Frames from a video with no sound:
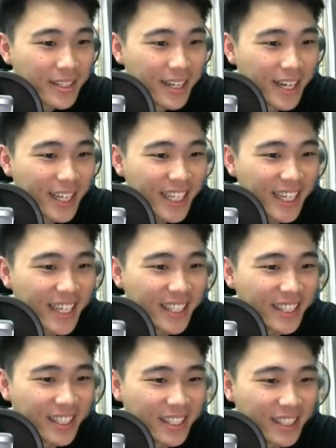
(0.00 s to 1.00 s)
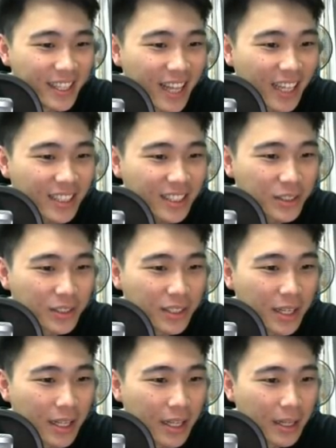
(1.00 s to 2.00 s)
Okay, last
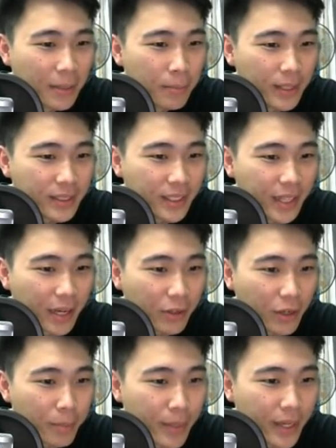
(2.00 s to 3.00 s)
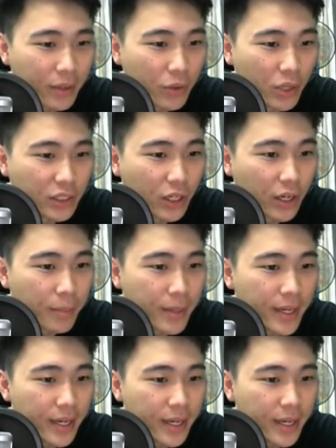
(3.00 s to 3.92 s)
person that I'm gonna pick is gonna be...